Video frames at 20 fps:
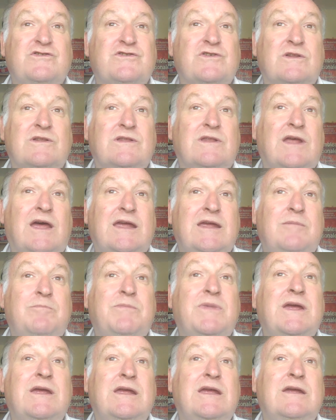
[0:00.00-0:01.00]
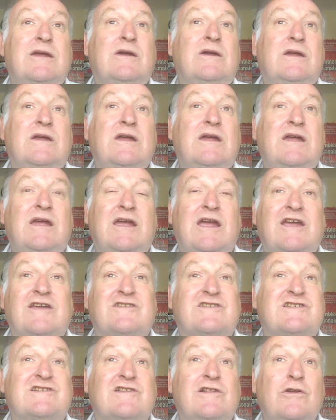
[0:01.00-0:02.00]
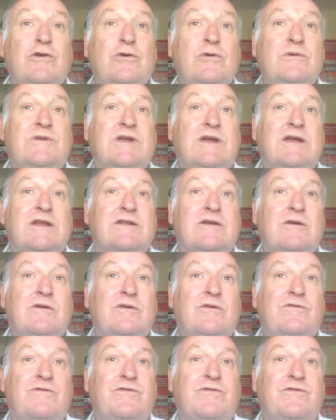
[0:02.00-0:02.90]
Shouldn't they be excluded